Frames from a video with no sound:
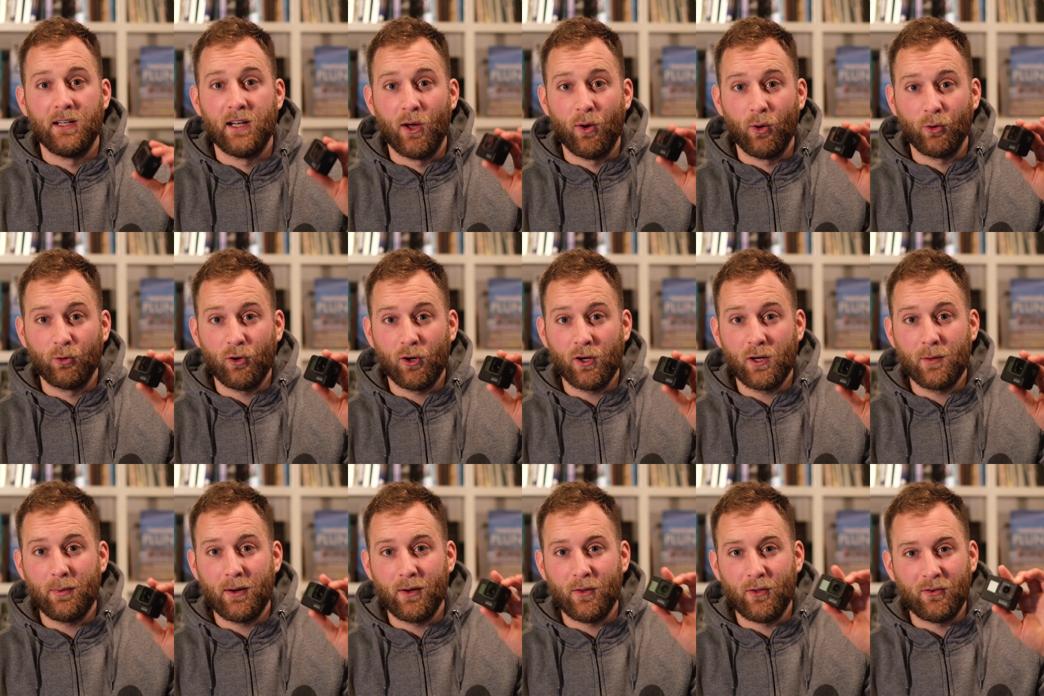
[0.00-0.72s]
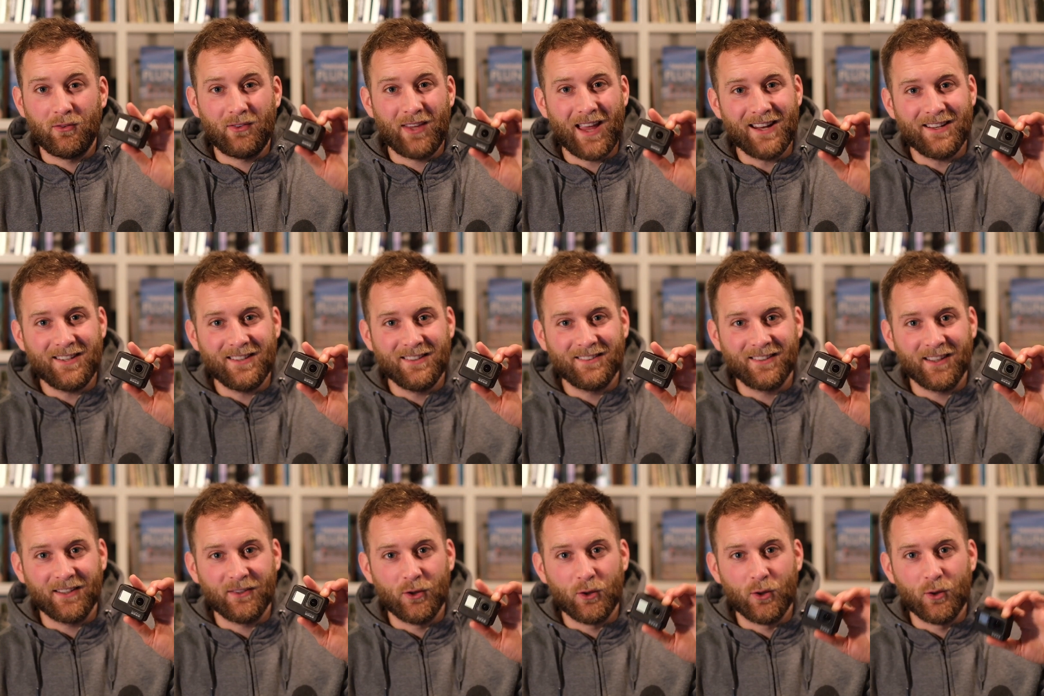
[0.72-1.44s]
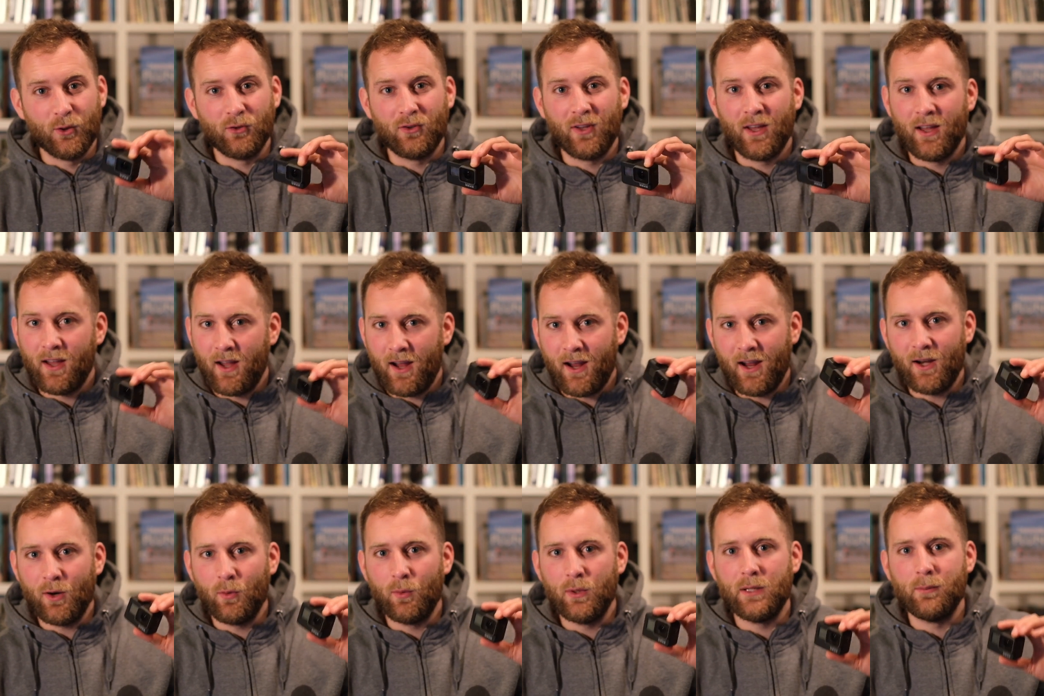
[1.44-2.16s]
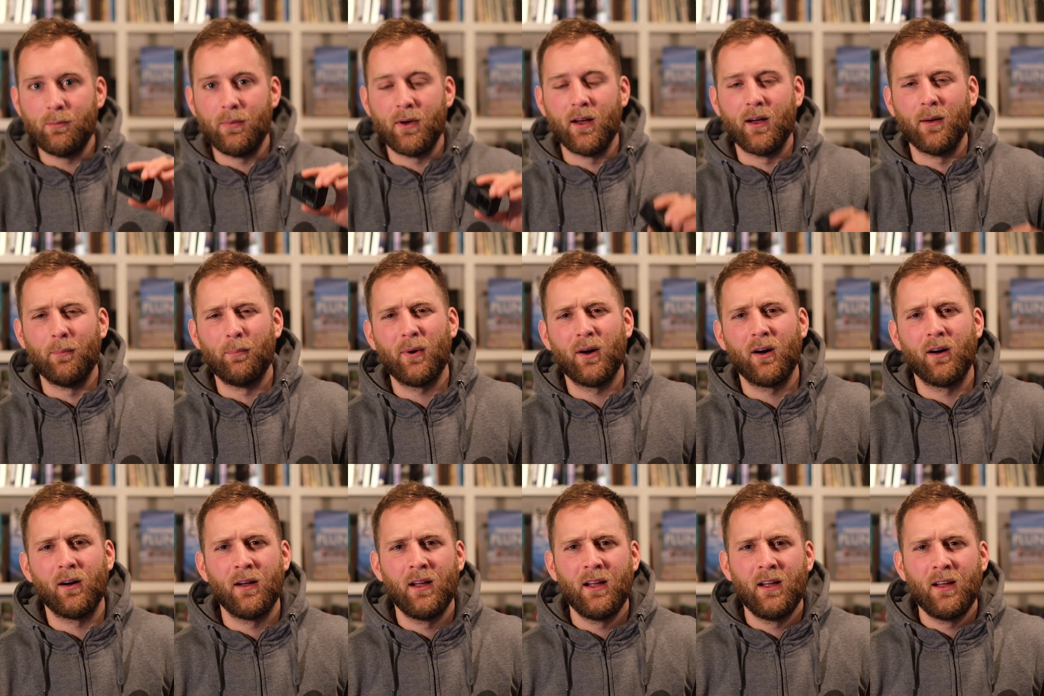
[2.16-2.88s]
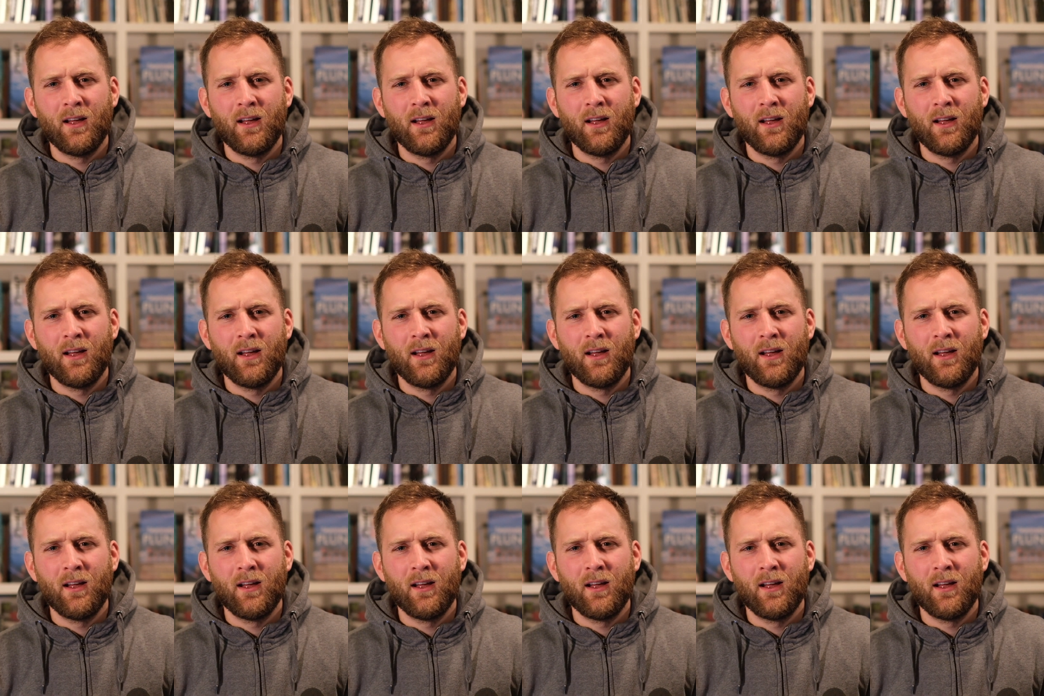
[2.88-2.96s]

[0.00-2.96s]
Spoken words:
Now I'll talk about the settings I use in a wee bit, but